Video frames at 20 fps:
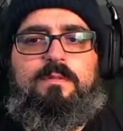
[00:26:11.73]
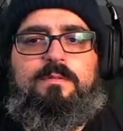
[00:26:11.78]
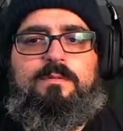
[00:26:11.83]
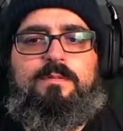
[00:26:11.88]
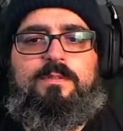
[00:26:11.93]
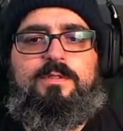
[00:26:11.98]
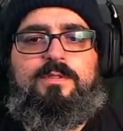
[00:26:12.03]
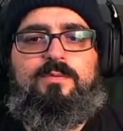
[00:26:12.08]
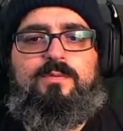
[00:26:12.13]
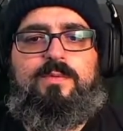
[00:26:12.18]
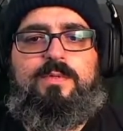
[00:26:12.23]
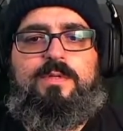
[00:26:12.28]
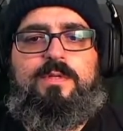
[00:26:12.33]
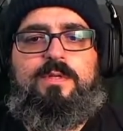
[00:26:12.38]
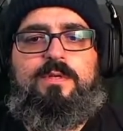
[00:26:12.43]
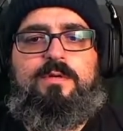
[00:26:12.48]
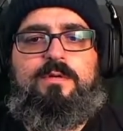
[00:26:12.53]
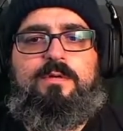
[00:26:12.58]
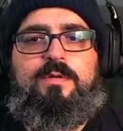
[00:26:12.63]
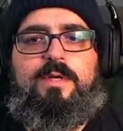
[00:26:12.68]
This one
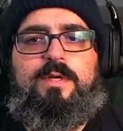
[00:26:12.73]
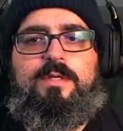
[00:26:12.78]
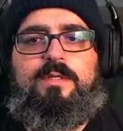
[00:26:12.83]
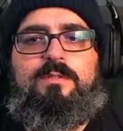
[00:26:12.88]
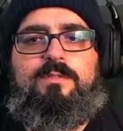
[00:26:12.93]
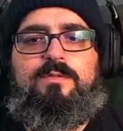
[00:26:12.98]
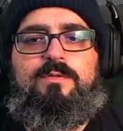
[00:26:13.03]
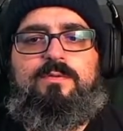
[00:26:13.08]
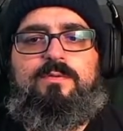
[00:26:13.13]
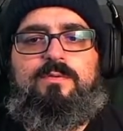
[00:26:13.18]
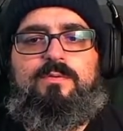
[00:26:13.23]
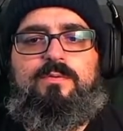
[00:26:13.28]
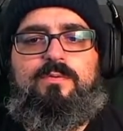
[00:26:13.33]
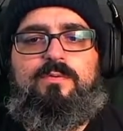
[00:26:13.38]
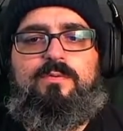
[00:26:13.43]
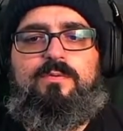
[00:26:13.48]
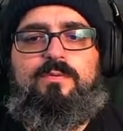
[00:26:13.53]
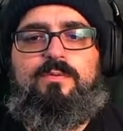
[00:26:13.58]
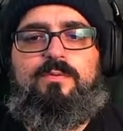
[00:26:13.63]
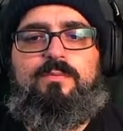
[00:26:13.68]
here I could
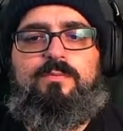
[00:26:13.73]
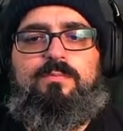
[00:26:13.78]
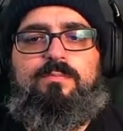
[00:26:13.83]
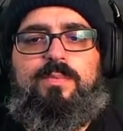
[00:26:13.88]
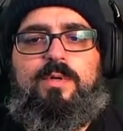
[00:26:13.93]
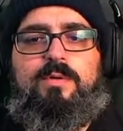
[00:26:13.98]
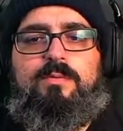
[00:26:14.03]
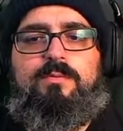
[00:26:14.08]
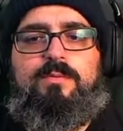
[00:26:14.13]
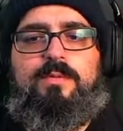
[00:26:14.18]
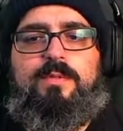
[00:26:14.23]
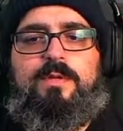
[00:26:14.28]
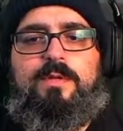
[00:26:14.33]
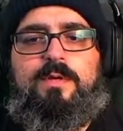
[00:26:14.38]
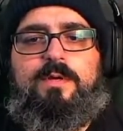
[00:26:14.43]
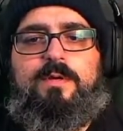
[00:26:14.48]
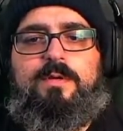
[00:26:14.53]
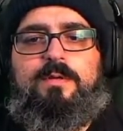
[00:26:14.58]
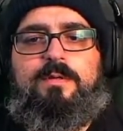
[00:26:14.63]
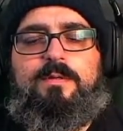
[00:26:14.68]
do about
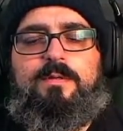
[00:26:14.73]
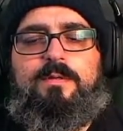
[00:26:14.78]
there.